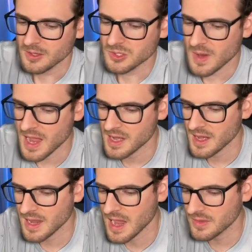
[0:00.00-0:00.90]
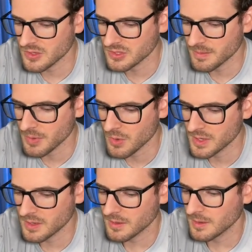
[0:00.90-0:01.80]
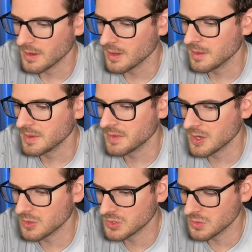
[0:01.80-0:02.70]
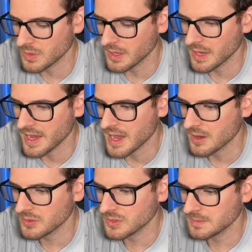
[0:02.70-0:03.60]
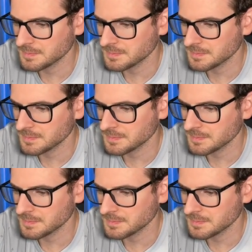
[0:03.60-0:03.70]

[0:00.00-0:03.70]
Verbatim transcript: So how did I add this component? Um, if I go to the layout,